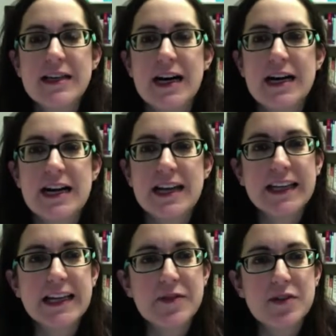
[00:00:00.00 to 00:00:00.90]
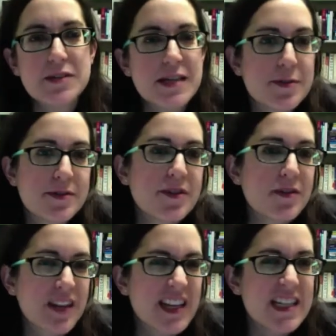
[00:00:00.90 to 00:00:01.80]
I like giving you samples so you
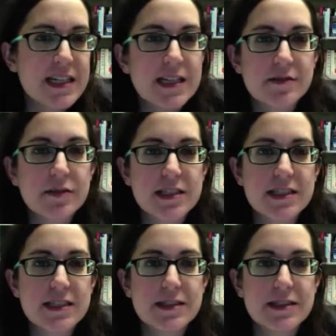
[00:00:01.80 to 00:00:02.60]
have an idea of what